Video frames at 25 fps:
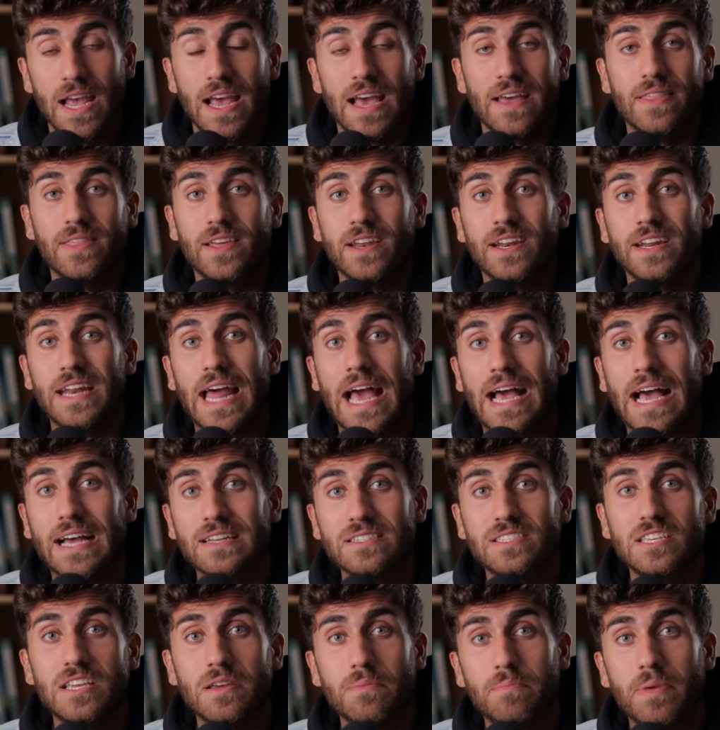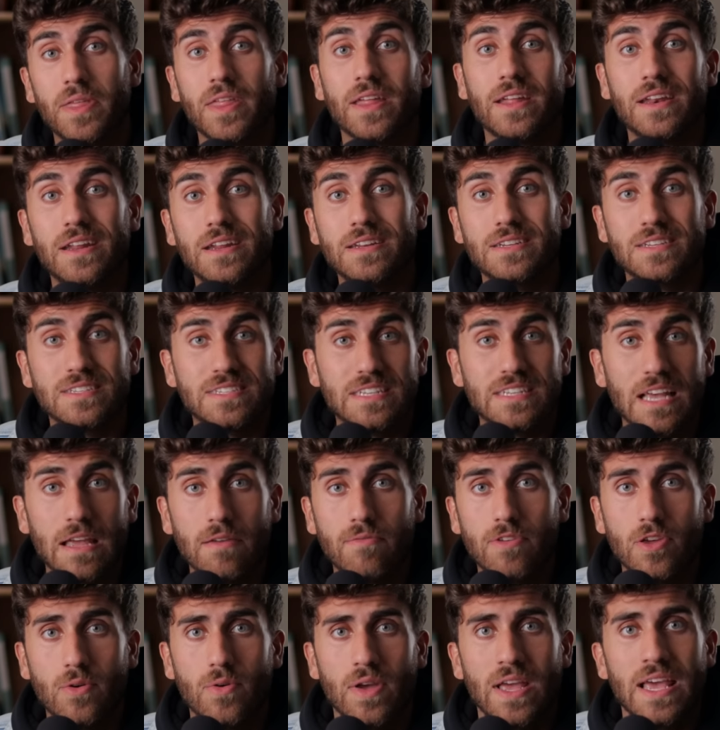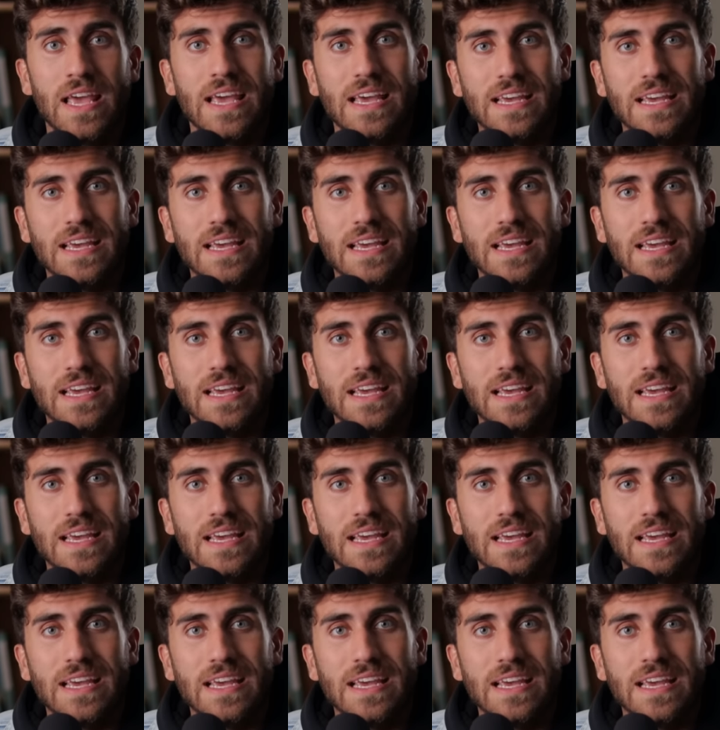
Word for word: and that it has the ability to save you